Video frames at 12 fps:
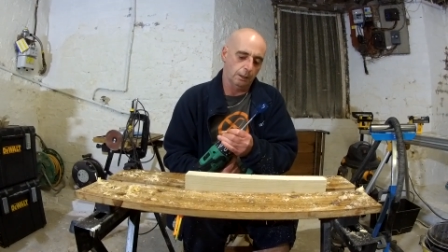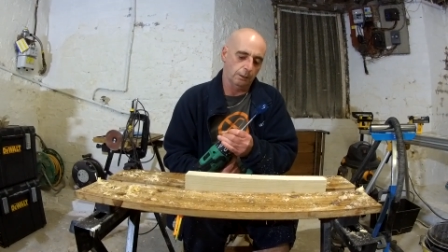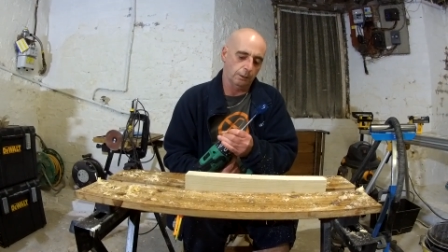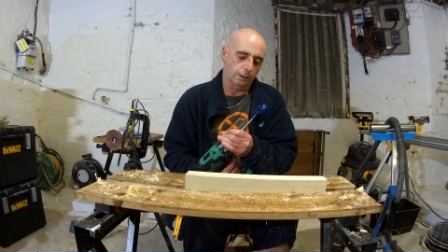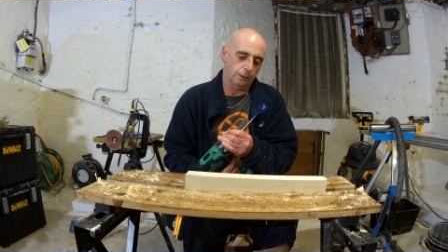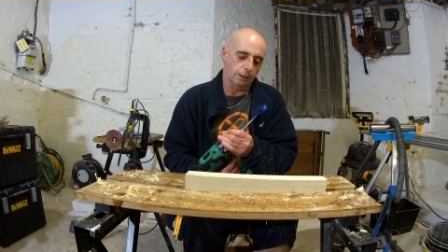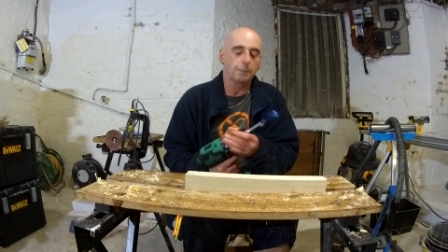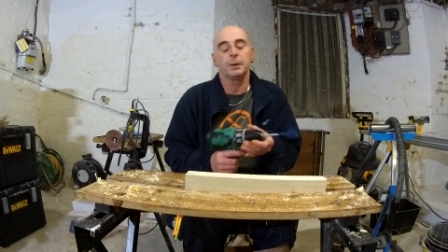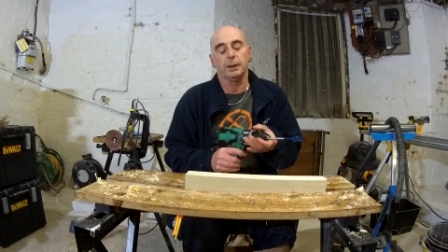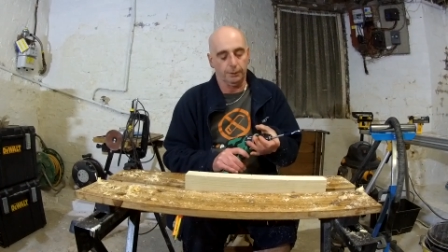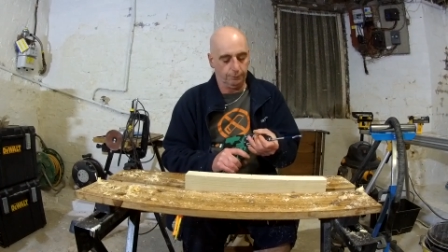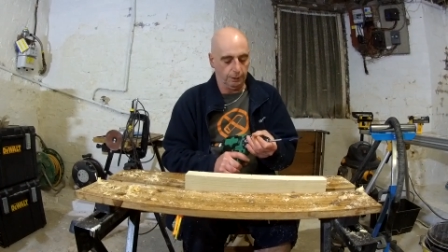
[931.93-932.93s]
Is that
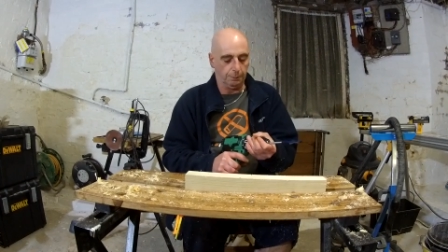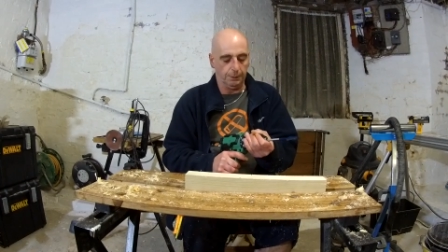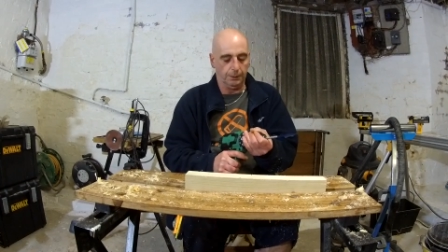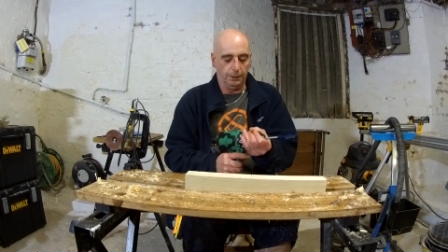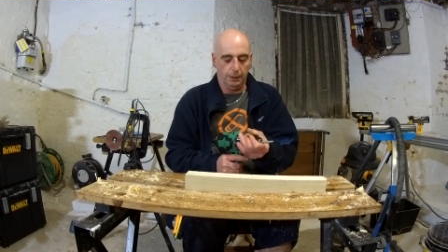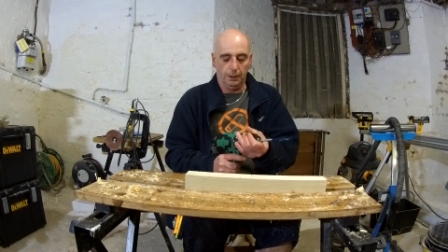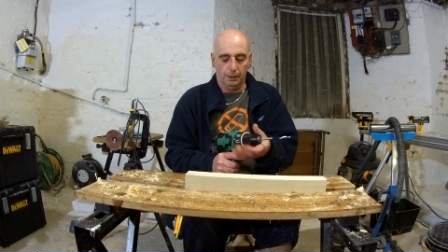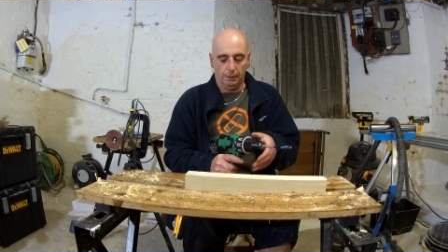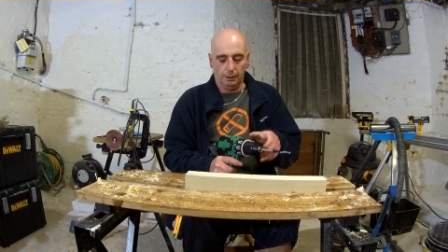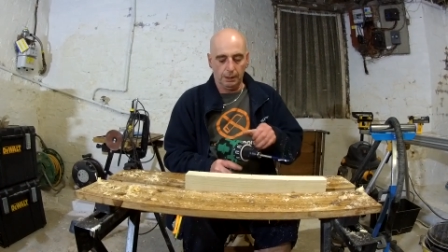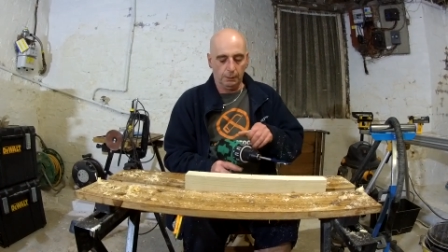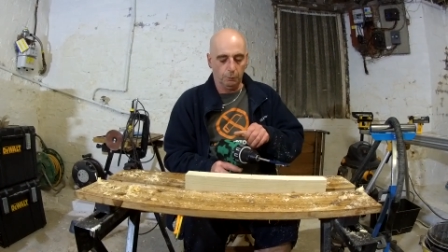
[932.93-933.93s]
gripping? That's gripping.
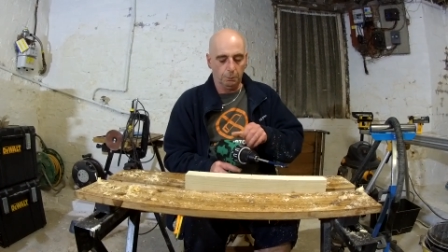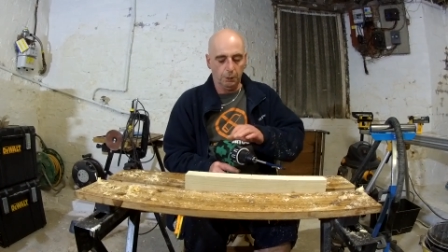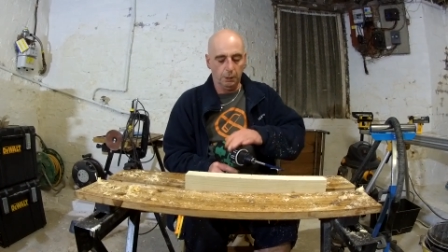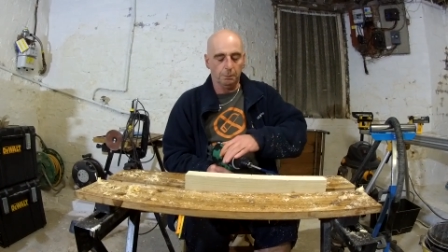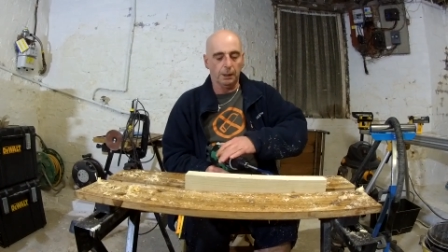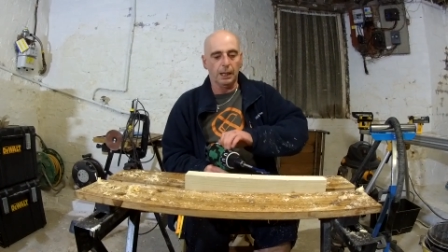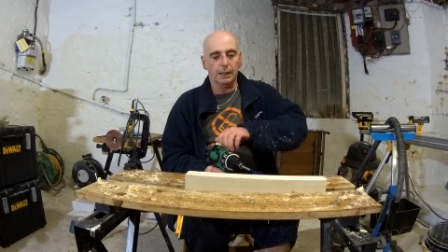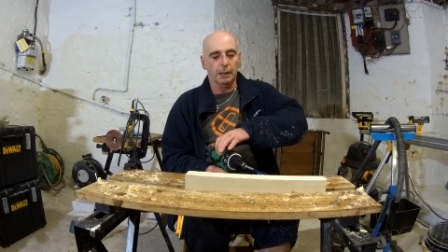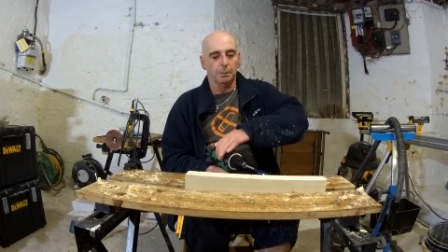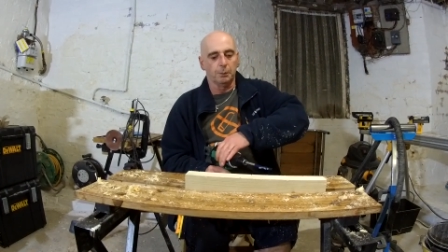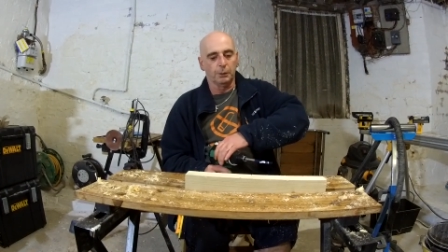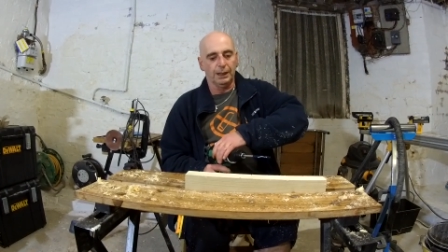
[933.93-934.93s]
Right, we'll put it back
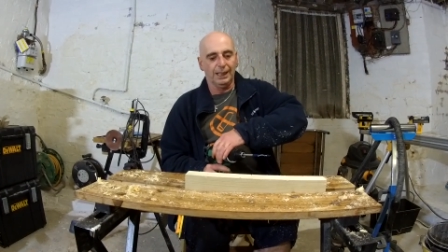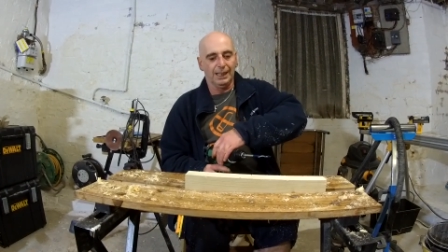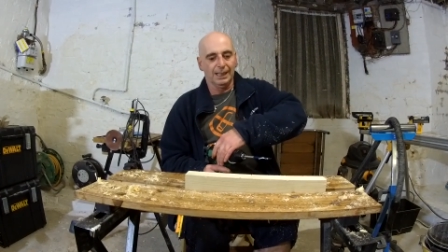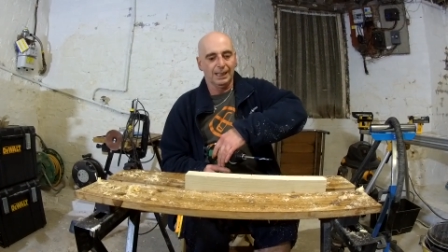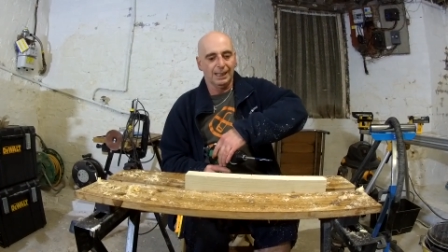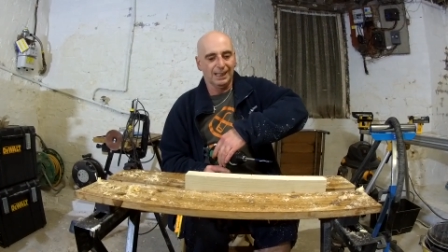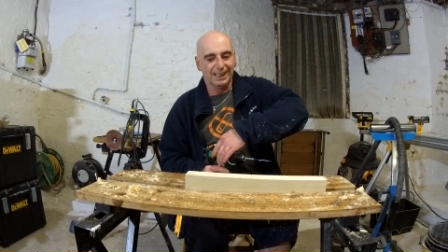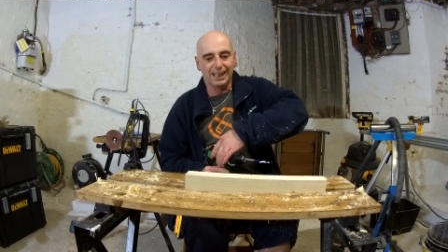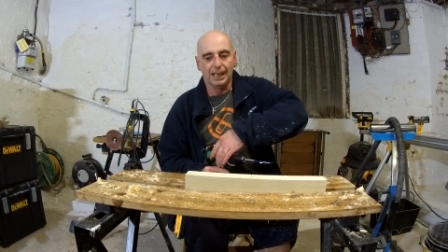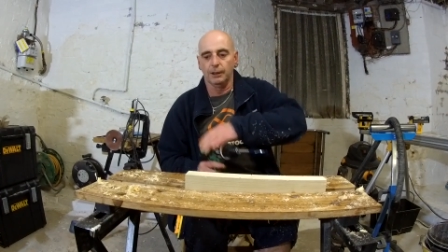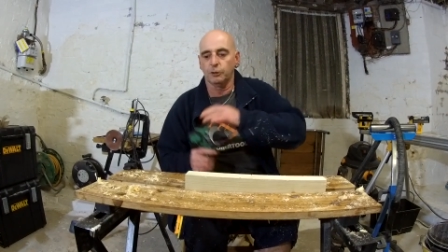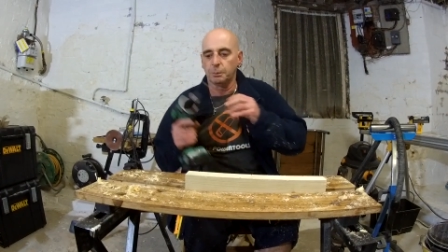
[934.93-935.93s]
up onto
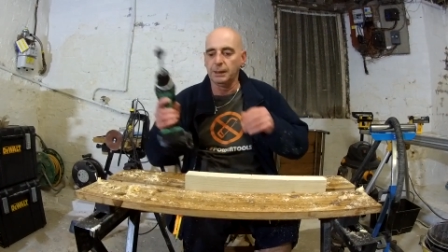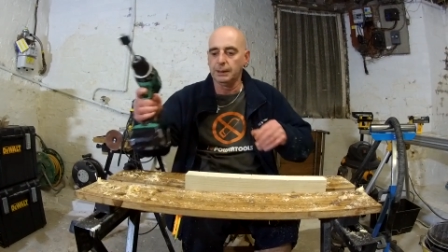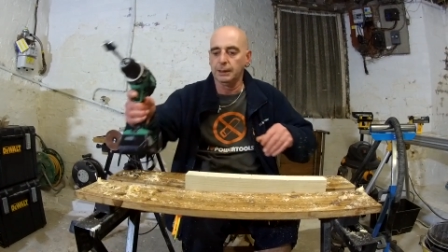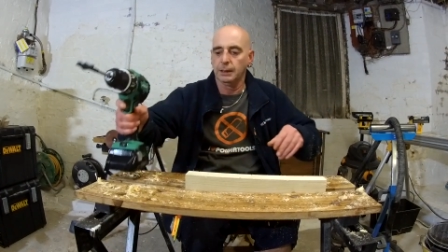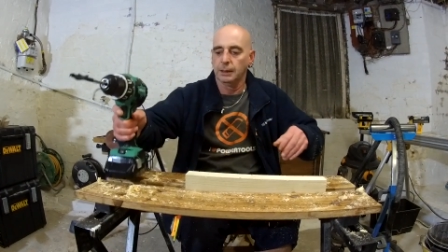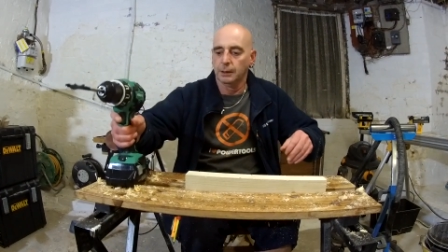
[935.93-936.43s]
high speed.